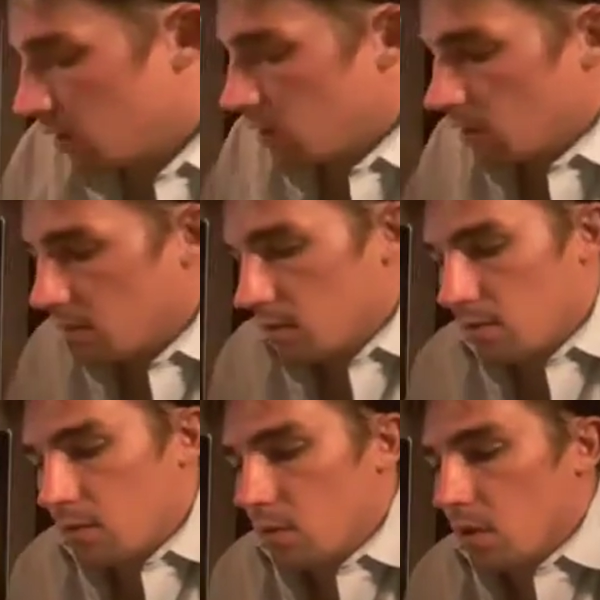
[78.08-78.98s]
did this
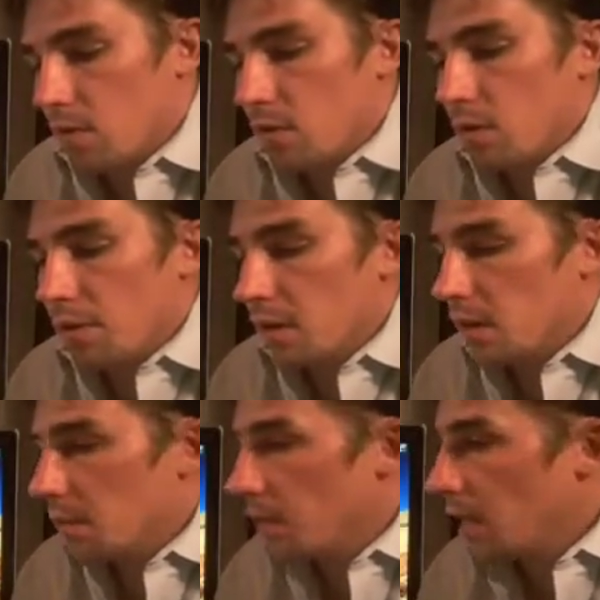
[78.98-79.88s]
wonderful
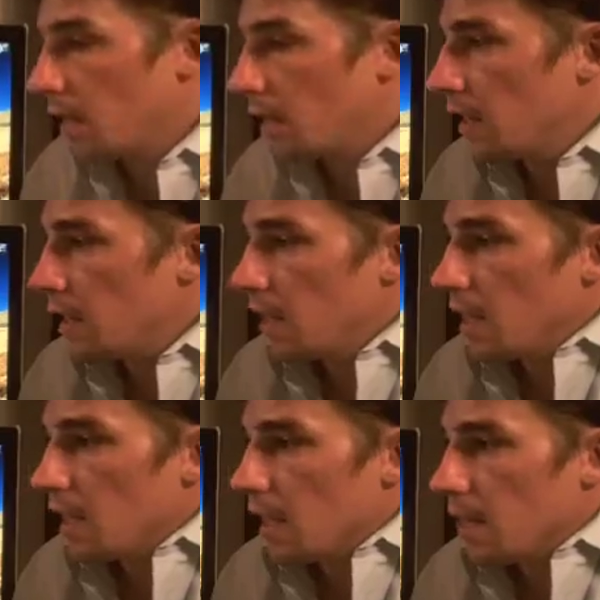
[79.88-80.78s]
thing by
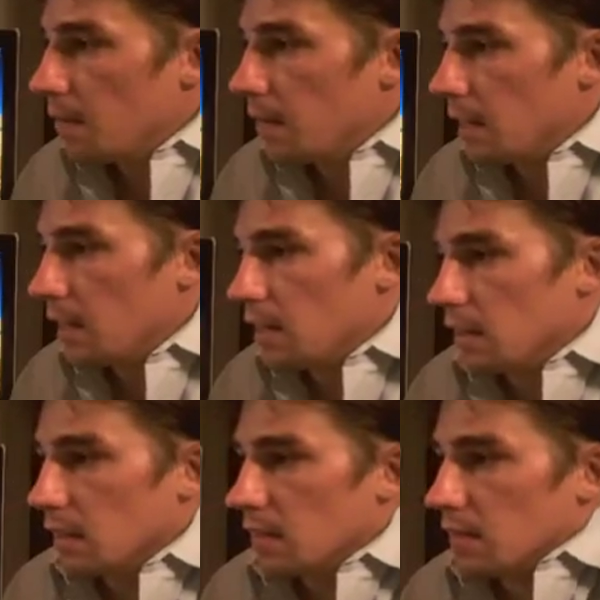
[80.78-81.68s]
making a
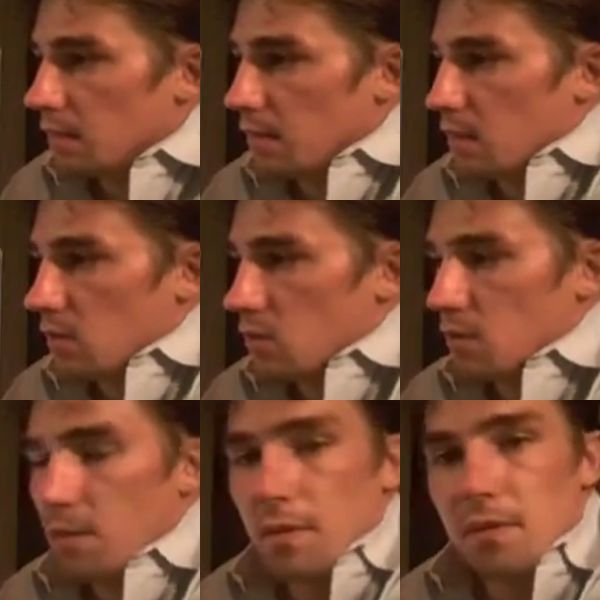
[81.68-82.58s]
list of
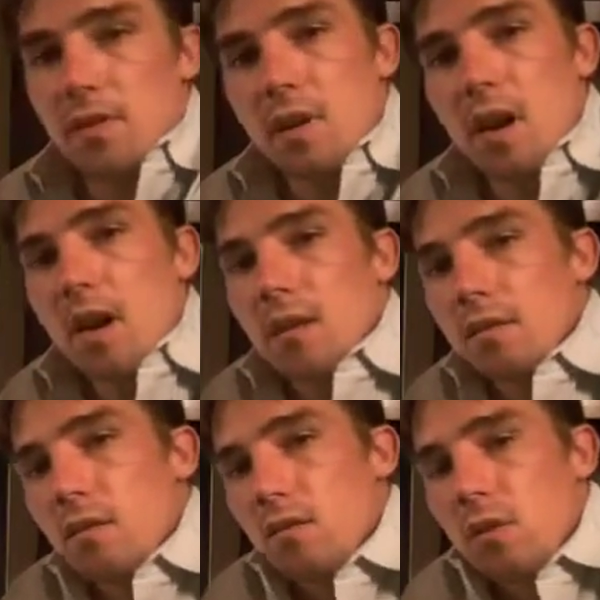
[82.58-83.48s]
conservative
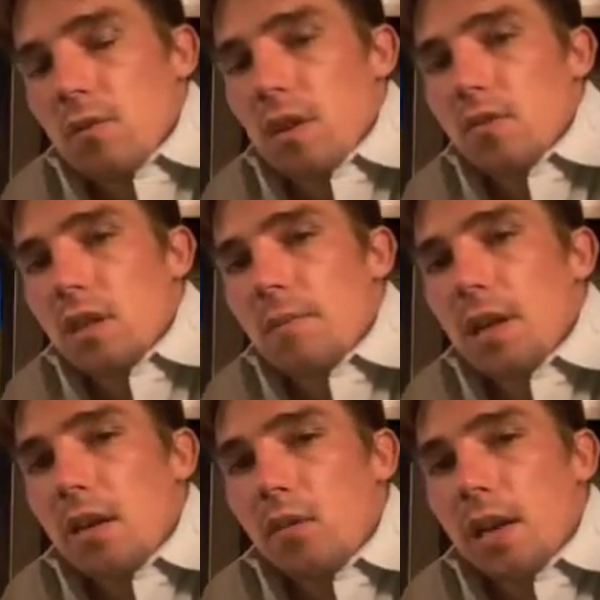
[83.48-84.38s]
stocks. So if I was going to
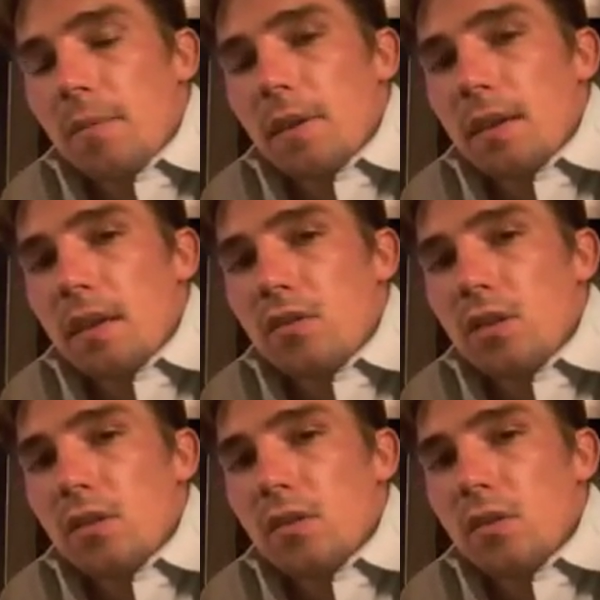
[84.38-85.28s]
make a
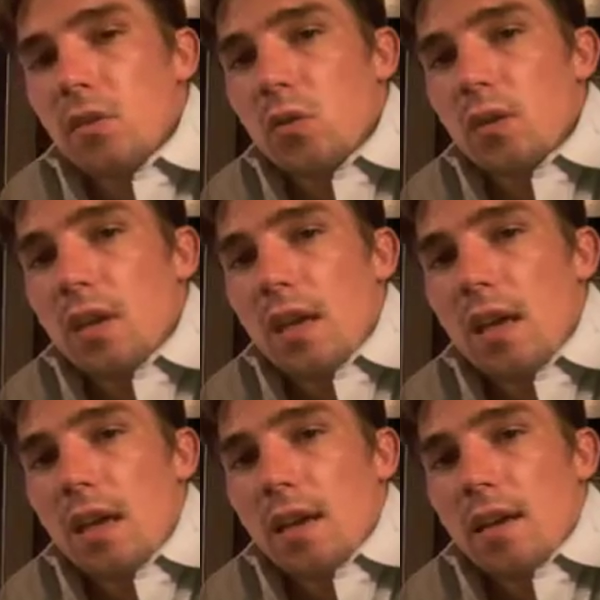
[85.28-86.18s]
recommendation to
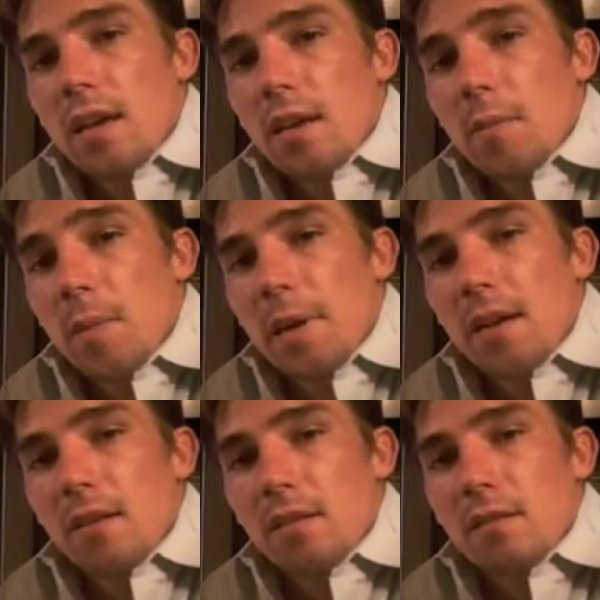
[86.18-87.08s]
my
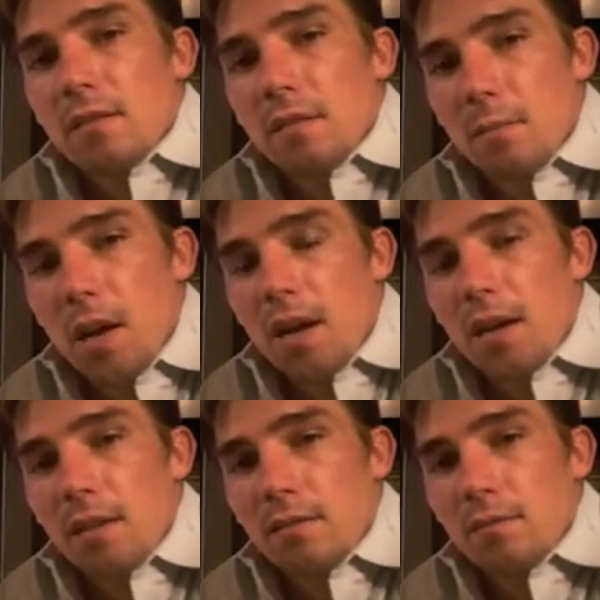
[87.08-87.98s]
parents to
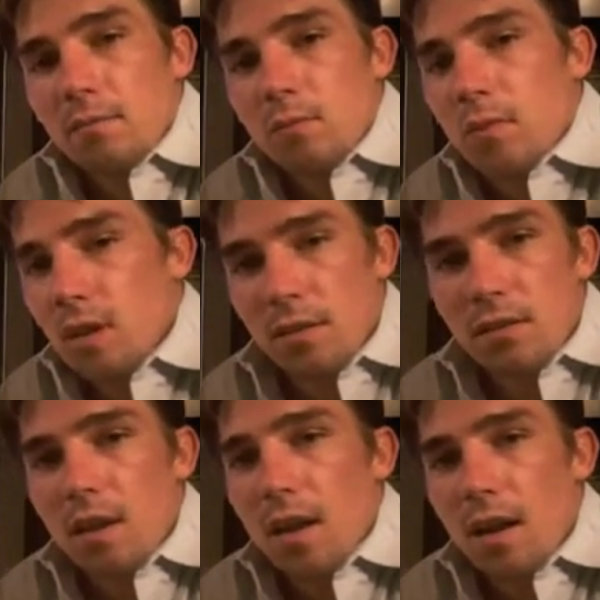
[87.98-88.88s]
buy one
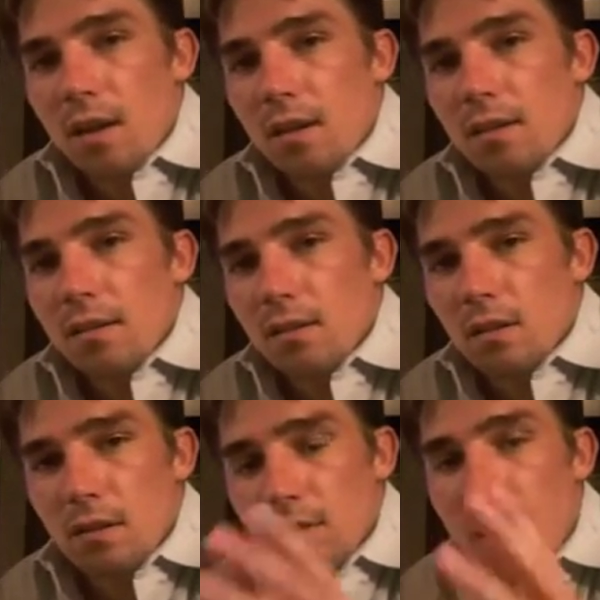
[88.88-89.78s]
stock,
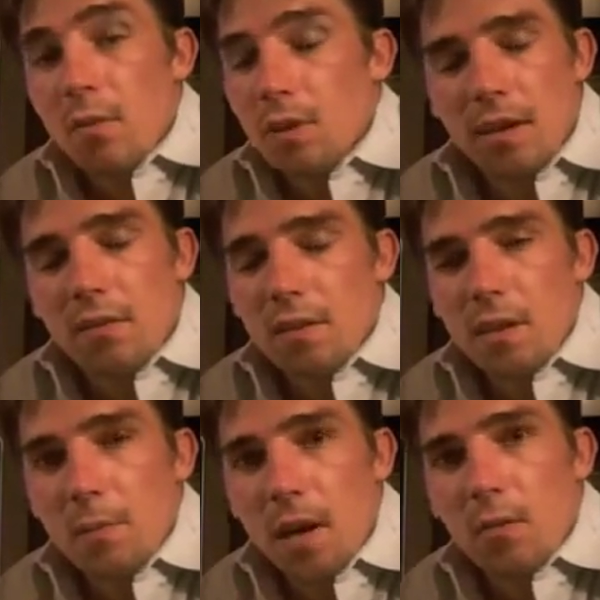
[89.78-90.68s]
or I would never
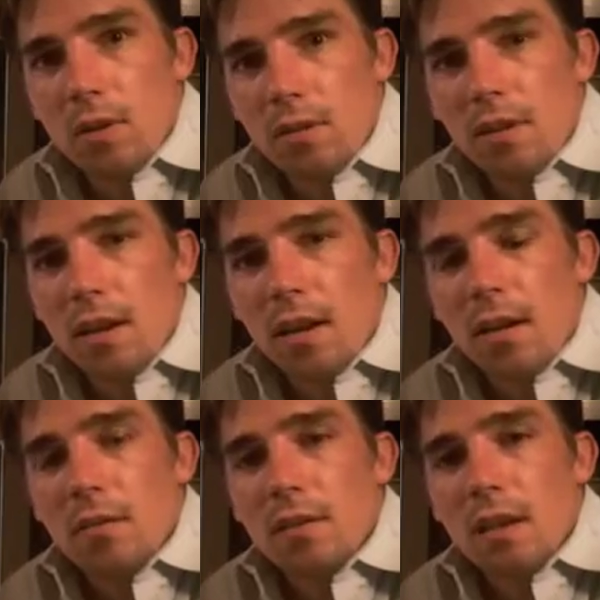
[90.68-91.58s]
say buy one stock,
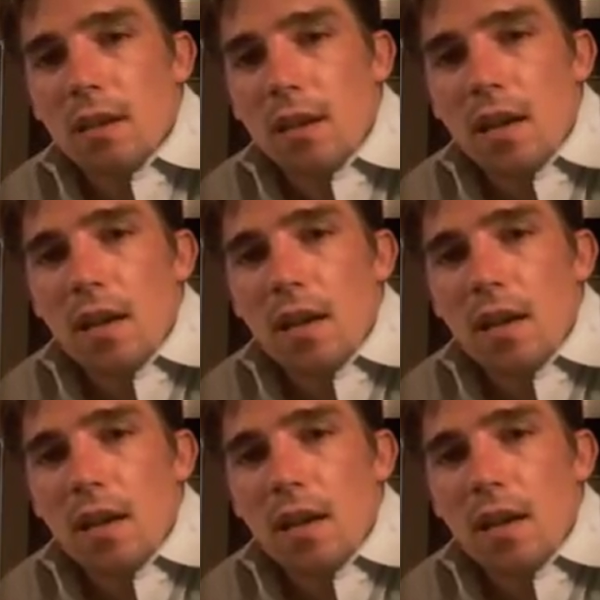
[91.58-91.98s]
I would say